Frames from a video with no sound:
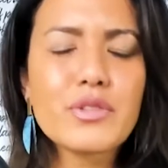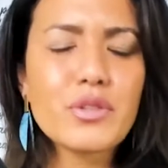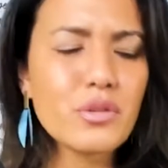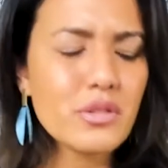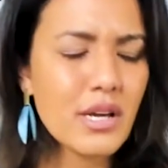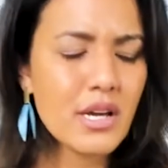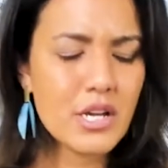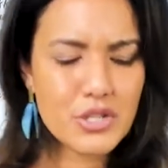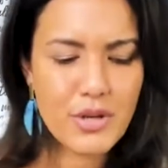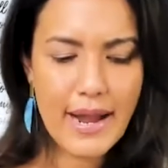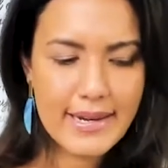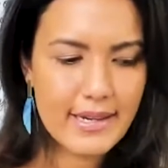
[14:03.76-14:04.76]
Don't
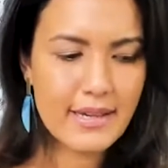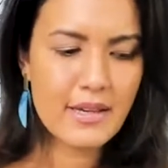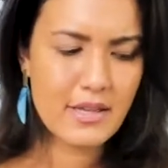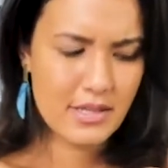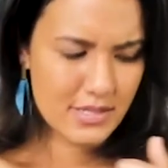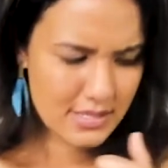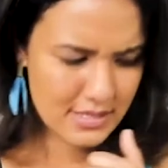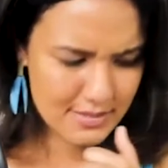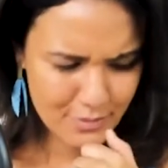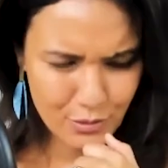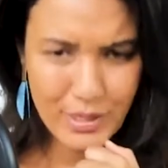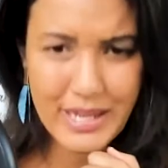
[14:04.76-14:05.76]
try to
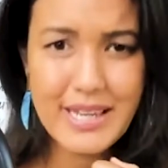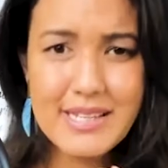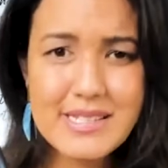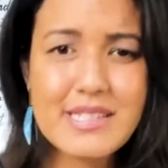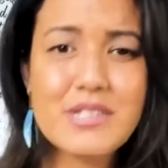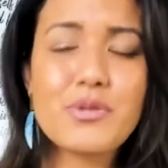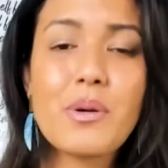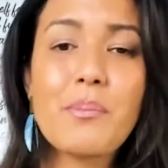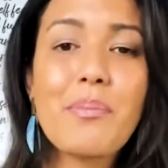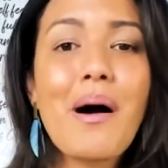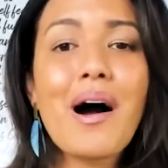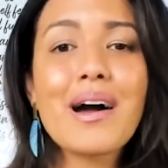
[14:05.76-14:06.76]
squeeze into a
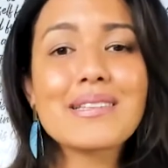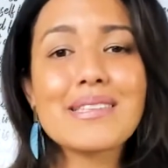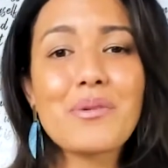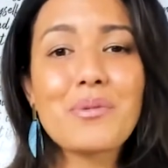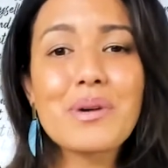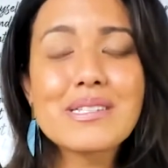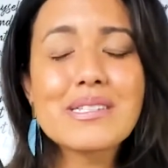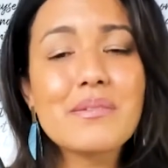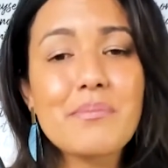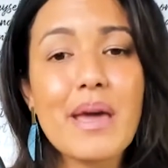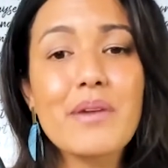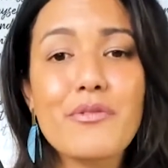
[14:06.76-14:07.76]
box that wasn't
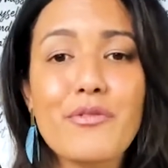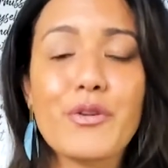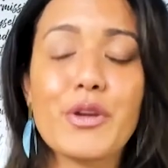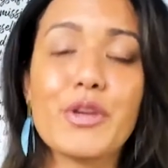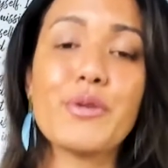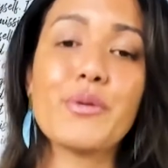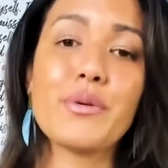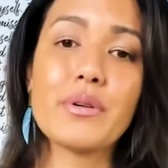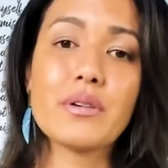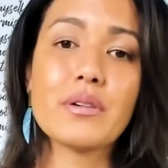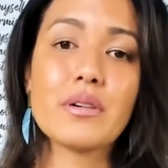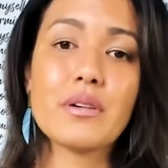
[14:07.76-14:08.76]
meant for you,
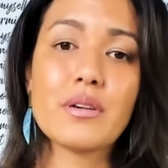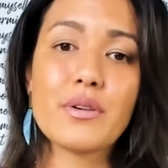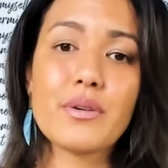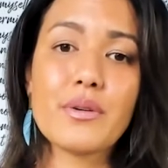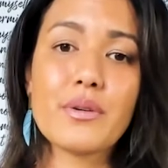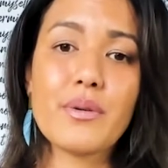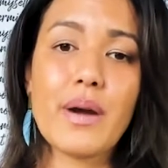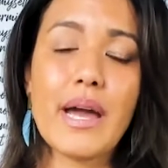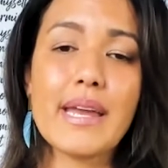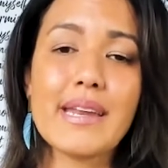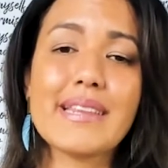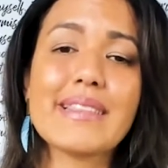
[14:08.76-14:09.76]

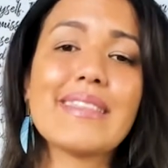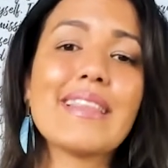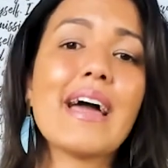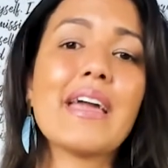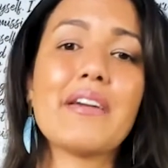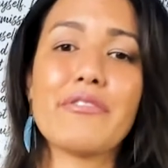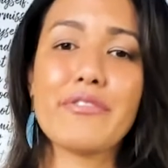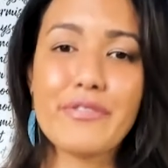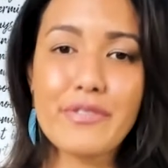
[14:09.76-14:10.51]
right? In life.